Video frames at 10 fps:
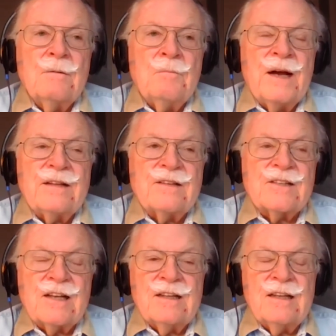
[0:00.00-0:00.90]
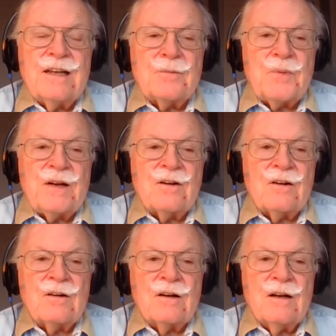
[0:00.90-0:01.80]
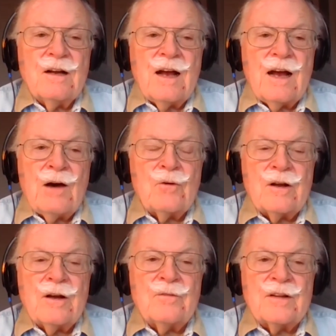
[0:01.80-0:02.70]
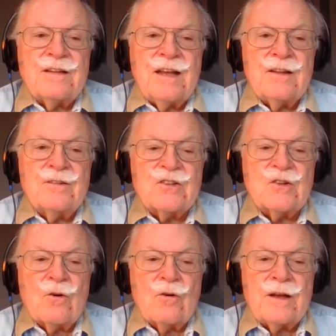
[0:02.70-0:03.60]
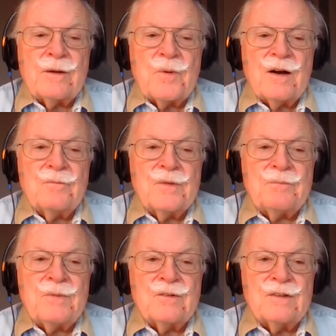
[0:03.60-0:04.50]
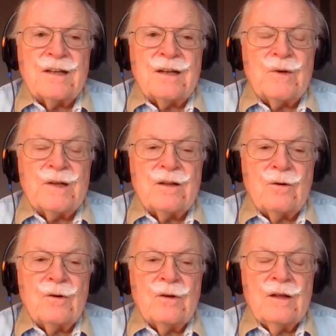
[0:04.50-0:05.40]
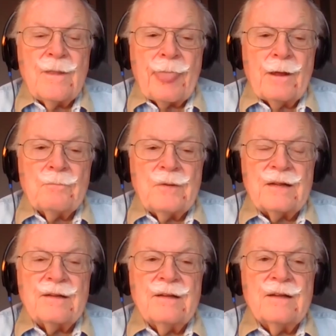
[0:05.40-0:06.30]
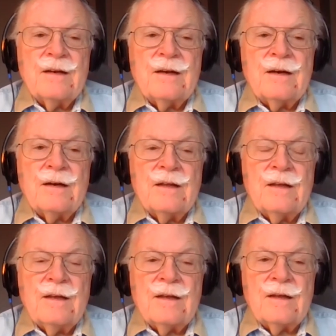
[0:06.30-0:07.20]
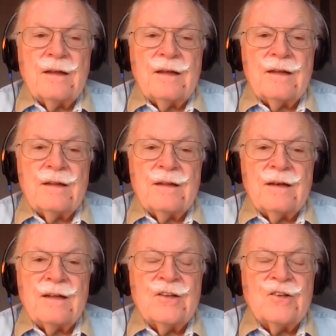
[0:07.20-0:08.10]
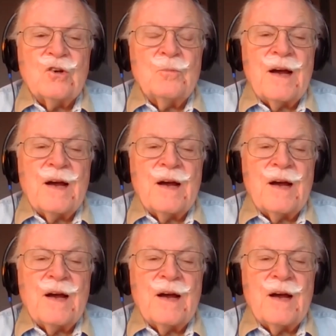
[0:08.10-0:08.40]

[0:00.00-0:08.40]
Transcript: might suddenly appear out of a 10-story apartment building window. But in Joe